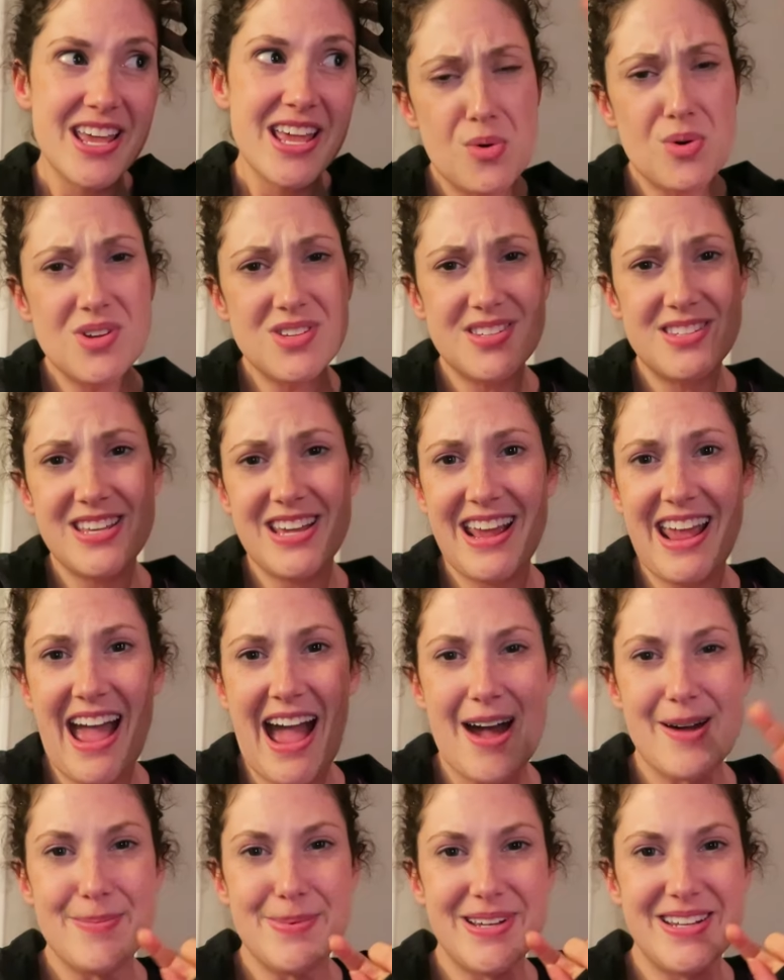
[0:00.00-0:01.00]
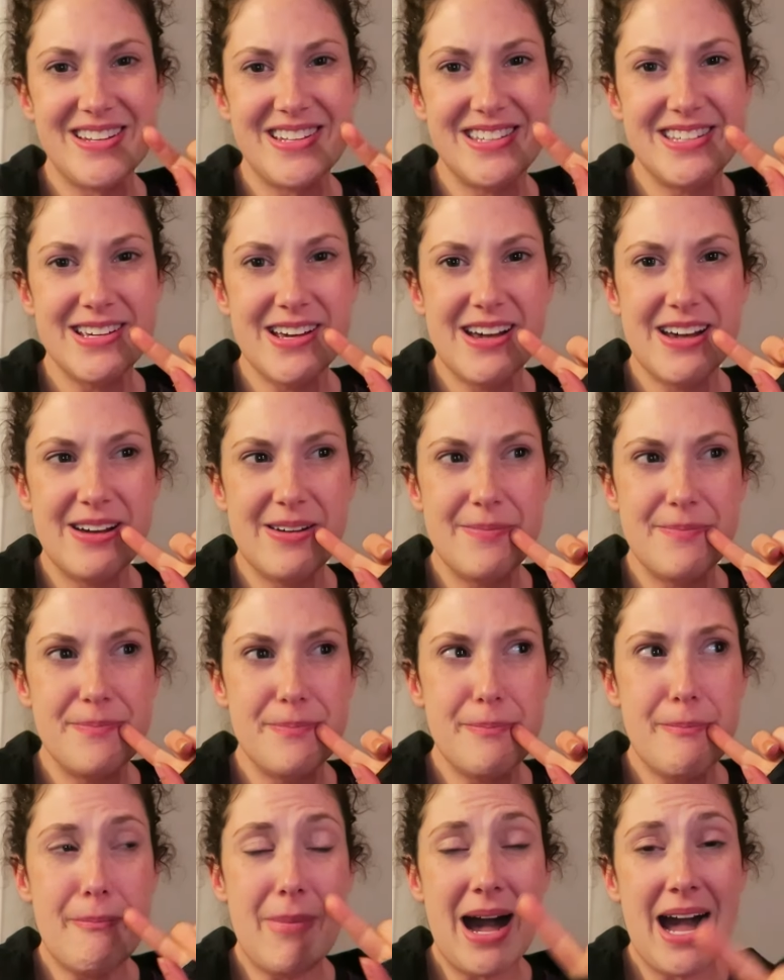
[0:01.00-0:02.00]
Coolest thing happened.
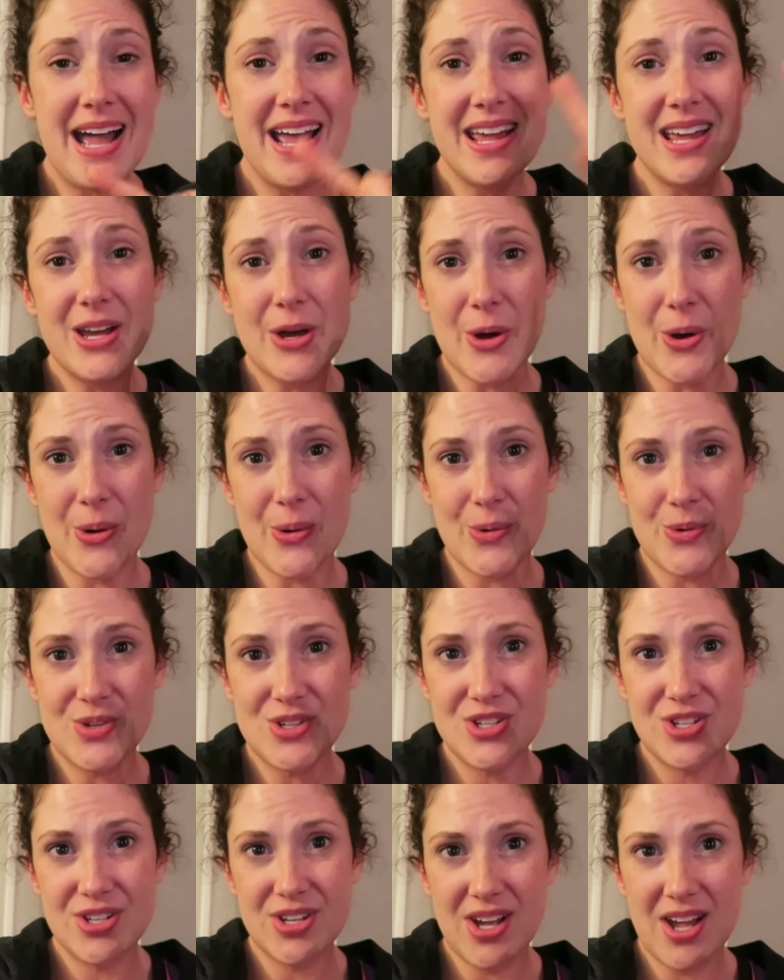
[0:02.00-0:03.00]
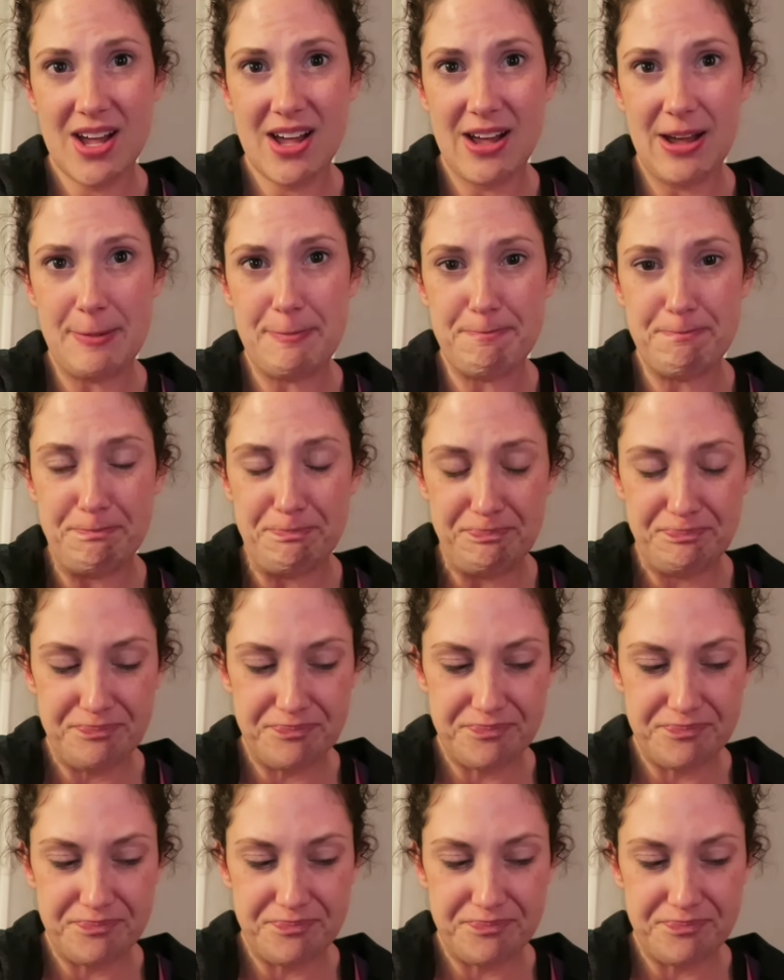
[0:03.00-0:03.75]
Um, my coach, um,